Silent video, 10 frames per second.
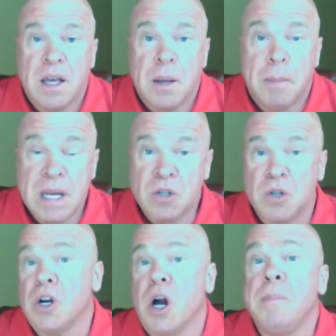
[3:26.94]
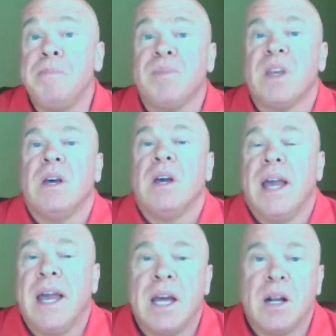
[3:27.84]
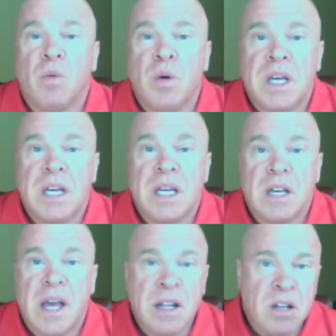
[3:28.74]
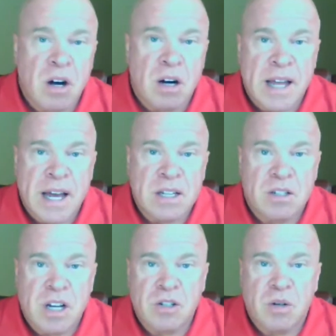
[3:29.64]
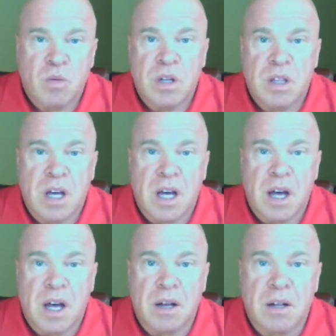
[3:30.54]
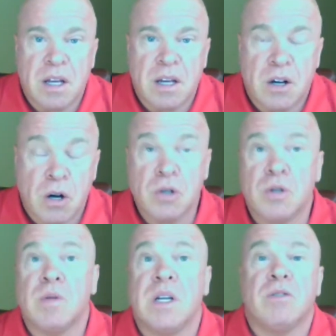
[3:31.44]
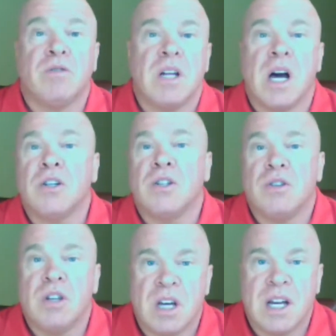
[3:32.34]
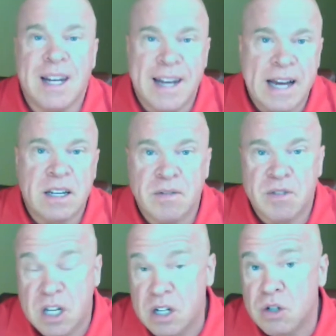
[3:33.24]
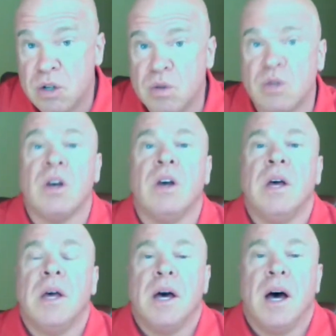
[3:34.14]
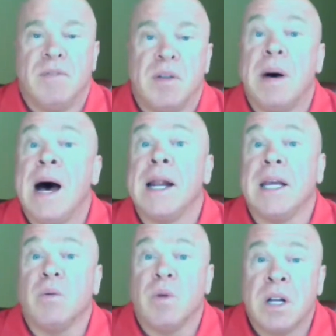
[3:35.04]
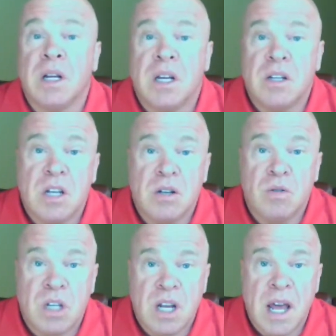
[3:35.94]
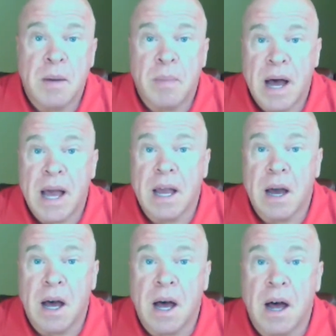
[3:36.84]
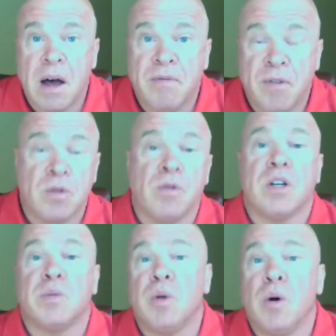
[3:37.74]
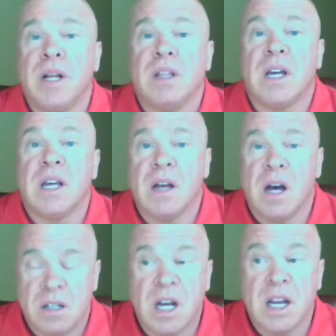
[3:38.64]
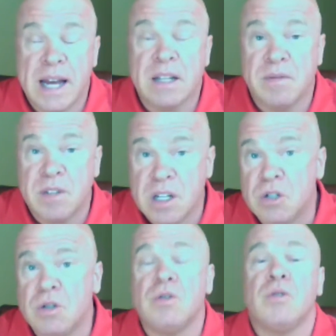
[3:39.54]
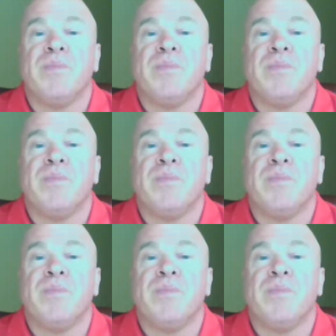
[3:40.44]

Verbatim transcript: mesoderm. And we ended our last session with a cursory introduction to the connective tissues of the body. And we're going to continue today by uh, further exploring the uh, connective tissues